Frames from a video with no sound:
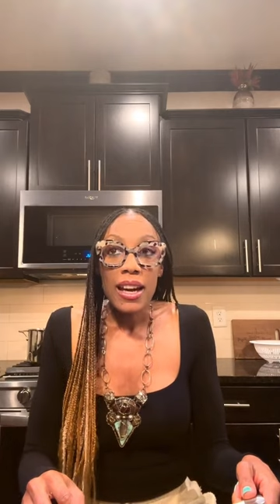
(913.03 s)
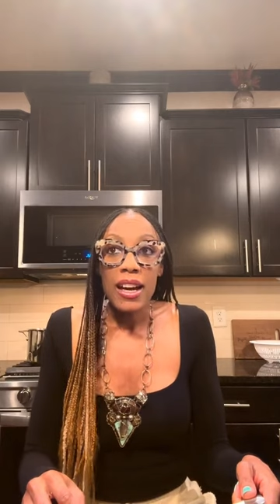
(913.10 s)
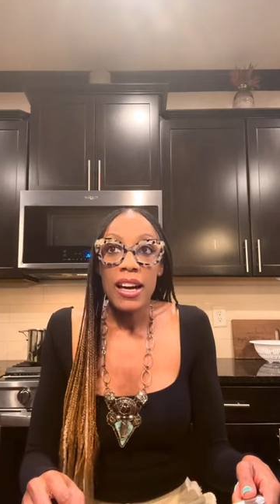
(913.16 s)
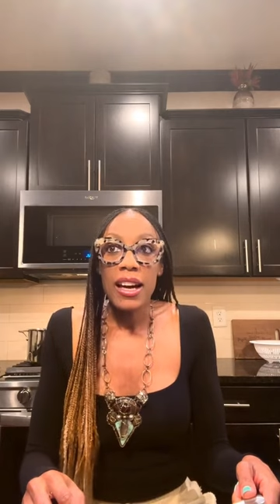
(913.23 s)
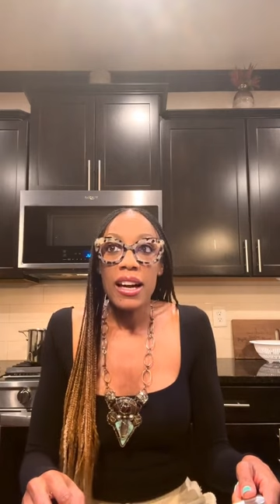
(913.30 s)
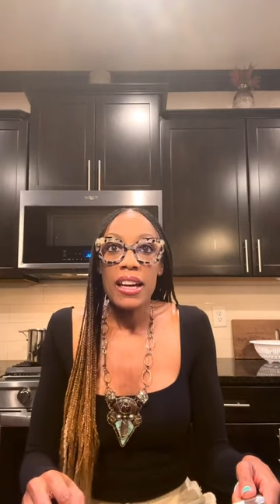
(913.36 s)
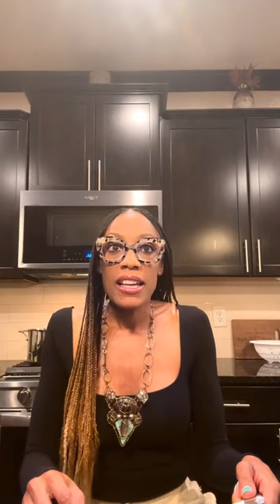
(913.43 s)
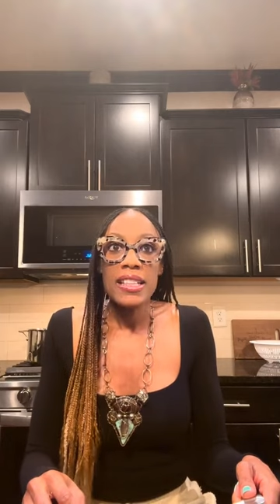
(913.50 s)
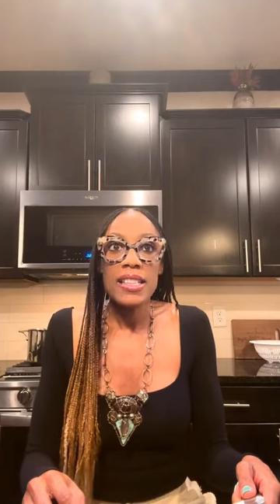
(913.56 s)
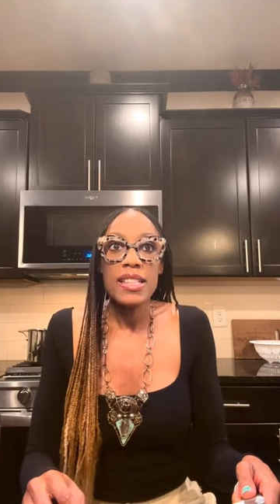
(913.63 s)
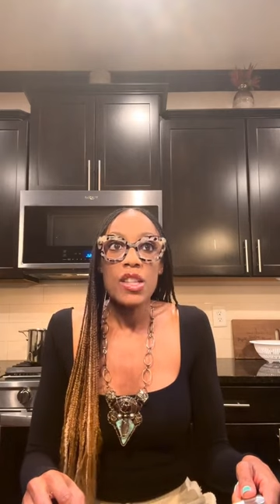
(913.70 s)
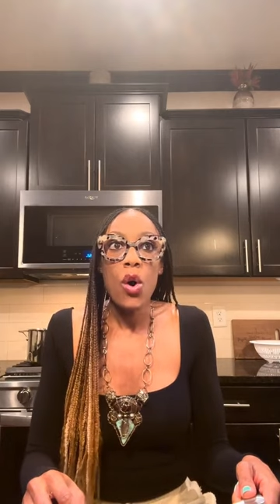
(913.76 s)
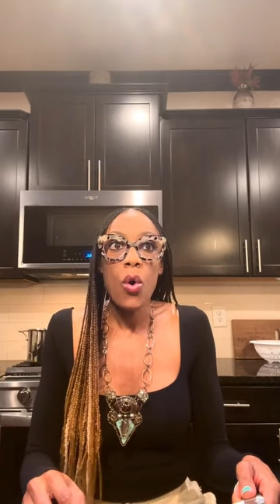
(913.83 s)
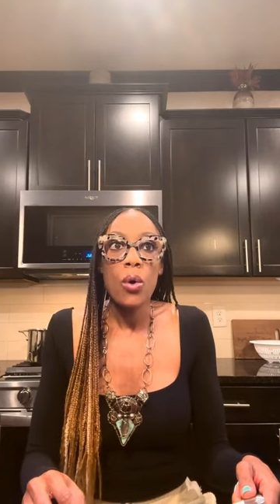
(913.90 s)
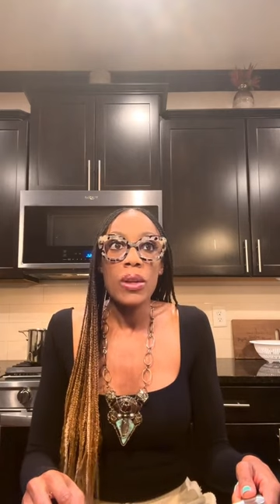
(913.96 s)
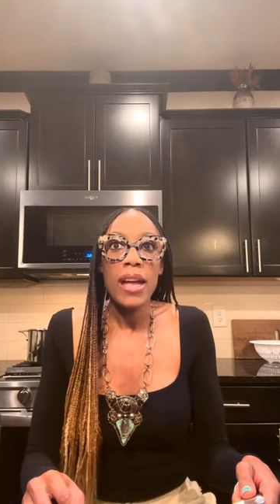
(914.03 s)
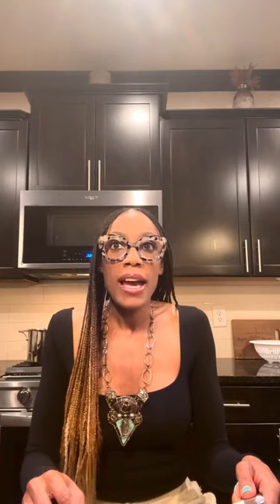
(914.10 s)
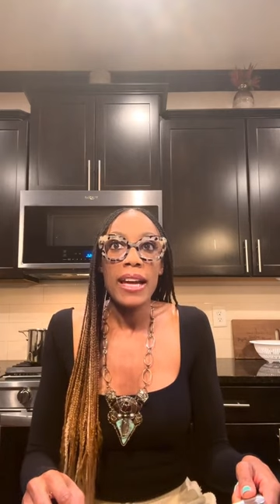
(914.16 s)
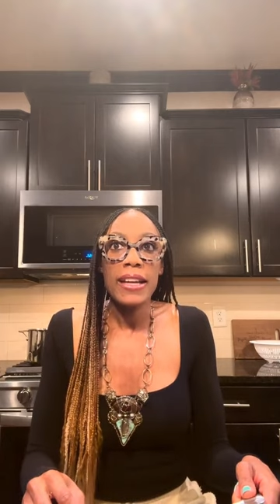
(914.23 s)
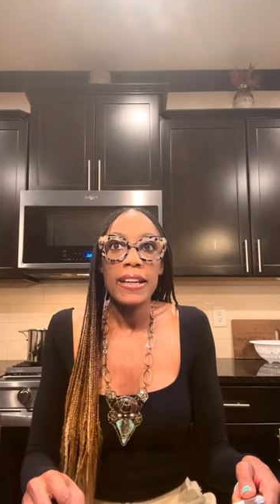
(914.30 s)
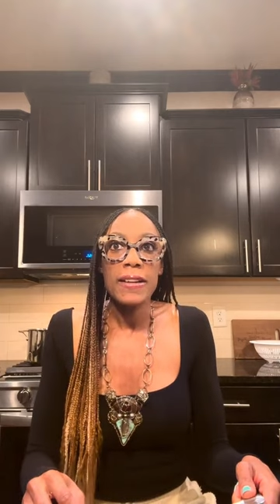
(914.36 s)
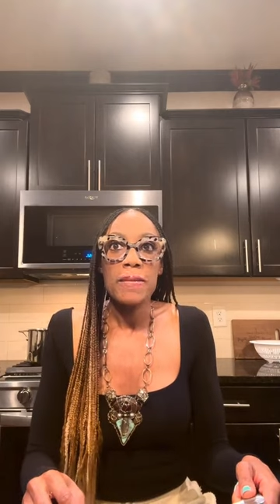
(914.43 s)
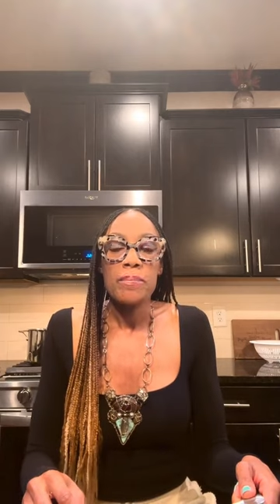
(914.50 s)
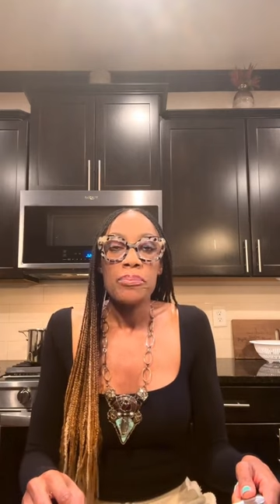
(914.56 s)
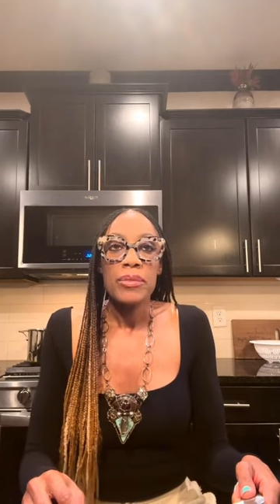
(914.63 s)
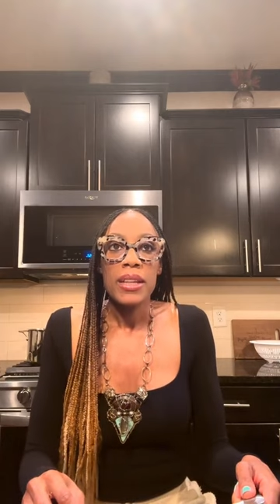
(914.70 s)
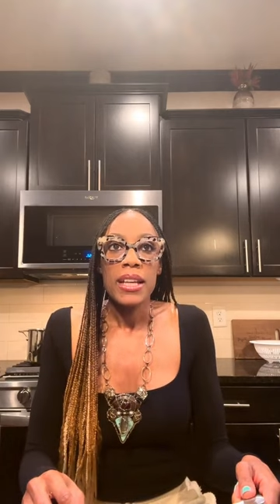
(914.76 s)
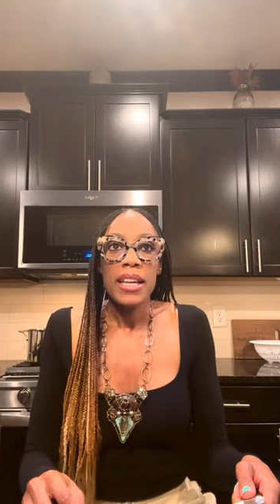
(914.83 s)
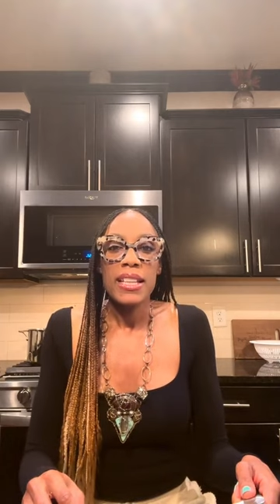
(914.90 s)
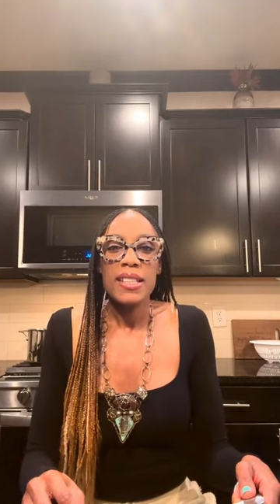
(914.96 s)
Uh, it's so like
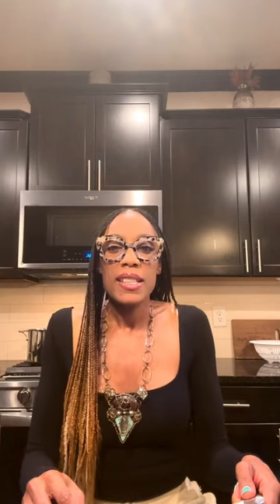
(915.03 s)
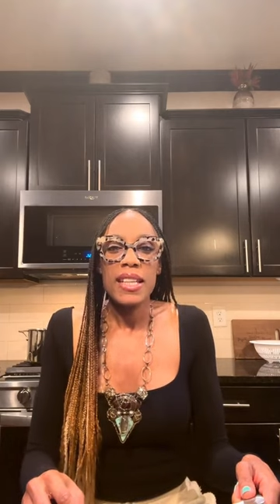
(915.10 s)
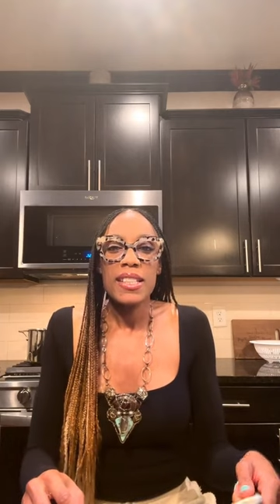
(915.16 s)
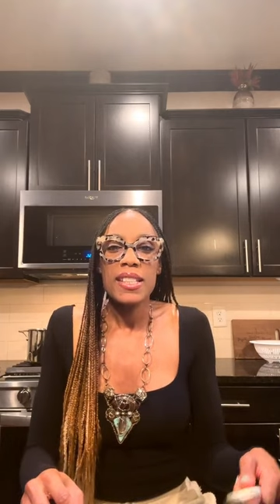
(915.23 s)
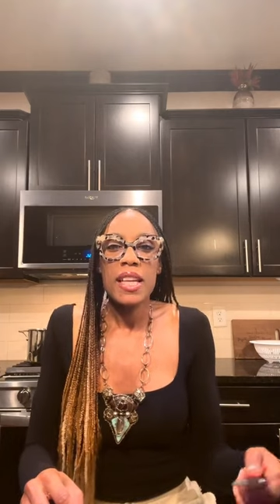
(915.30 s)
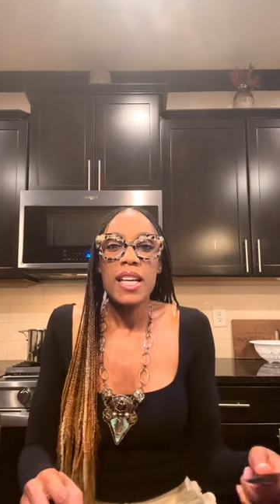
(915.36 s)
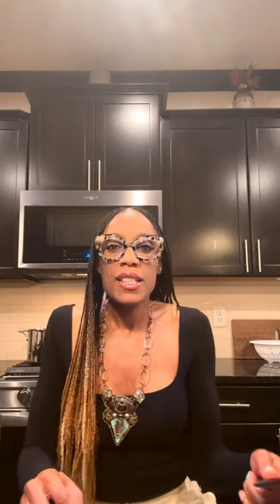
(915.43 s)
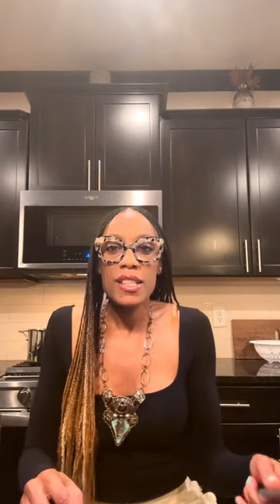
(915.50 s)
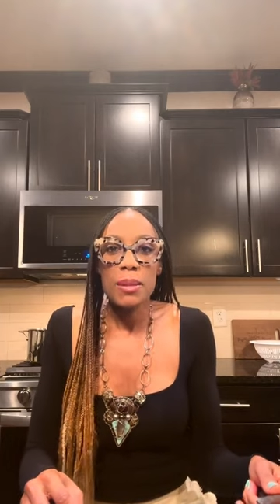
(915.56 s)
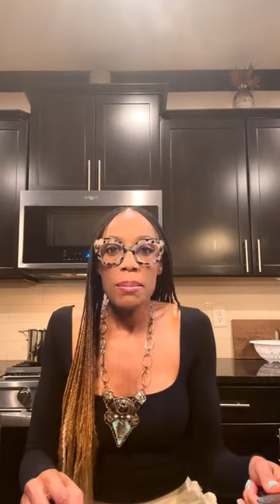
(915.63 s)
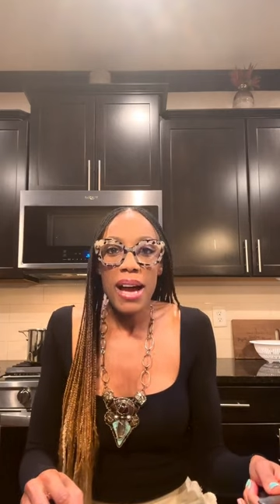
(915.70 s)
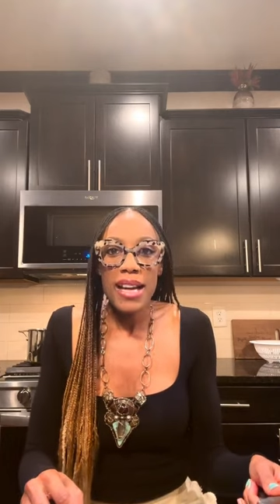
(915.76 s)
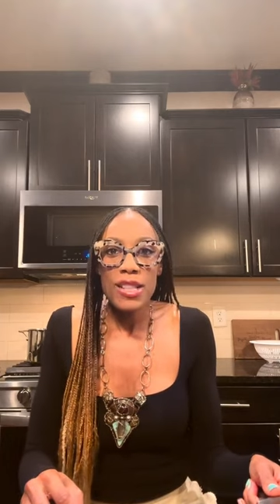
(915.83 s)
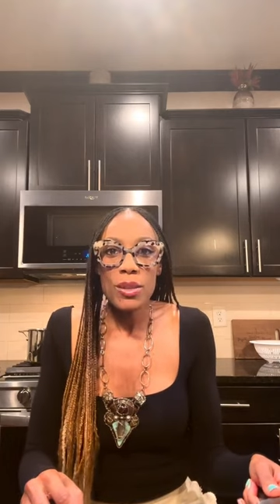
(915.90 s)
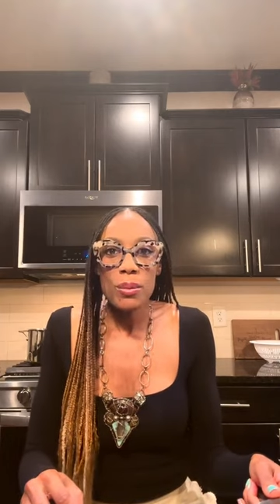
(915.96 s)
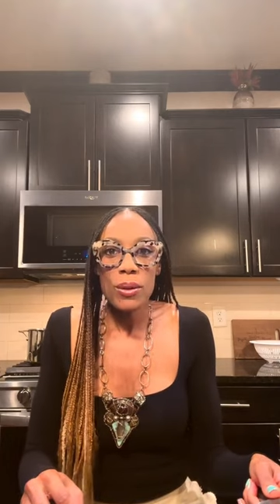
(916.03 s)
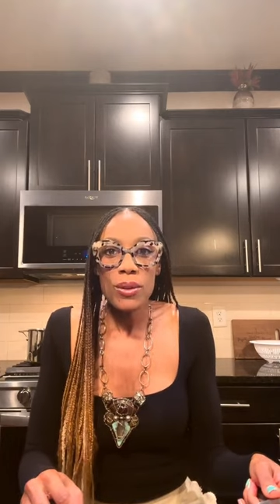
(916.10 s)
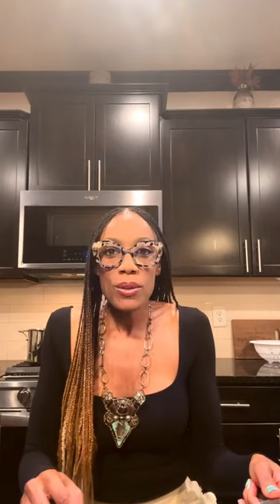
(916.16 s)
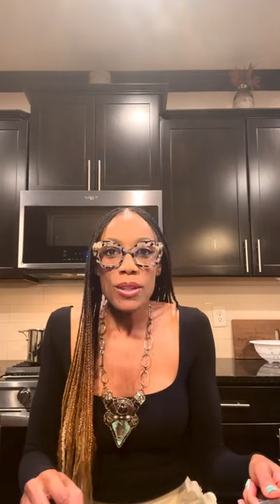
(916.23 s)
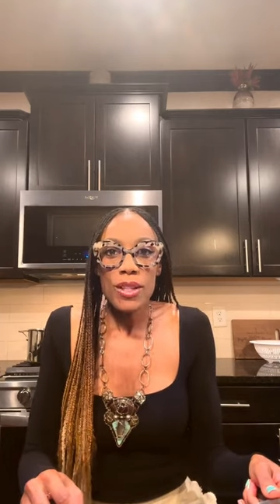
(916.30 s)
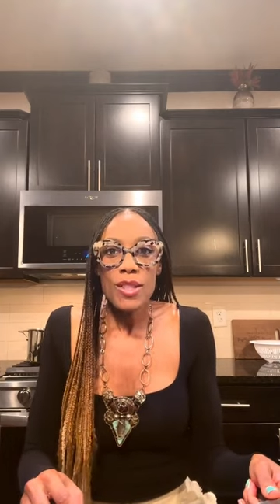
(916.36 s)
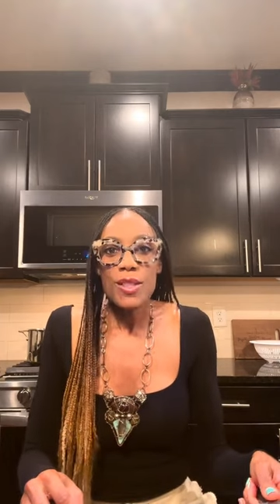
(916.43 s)
it's it's customizable.